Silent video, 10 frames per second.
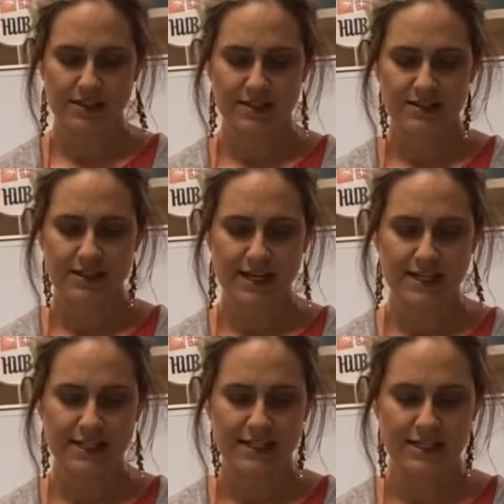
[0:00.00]

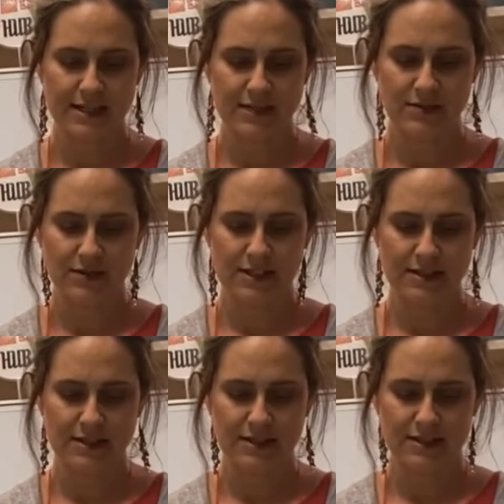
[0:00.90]
slide it down
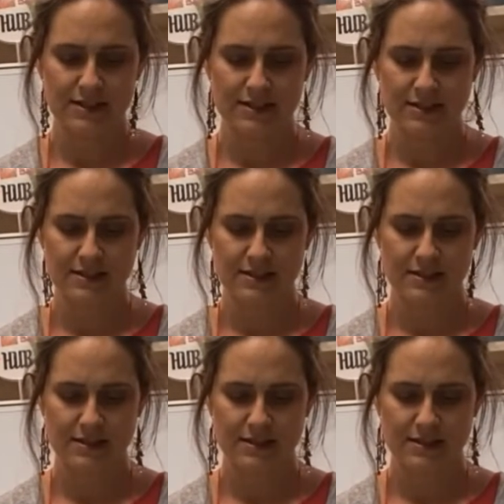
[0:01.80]
like this.